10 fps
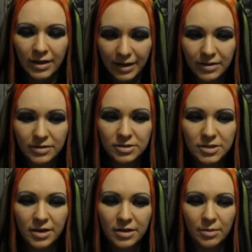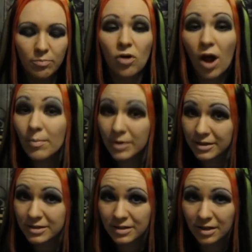is
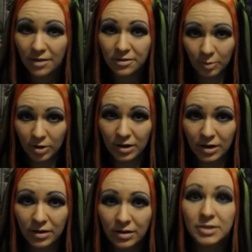prominent in the Gothic community,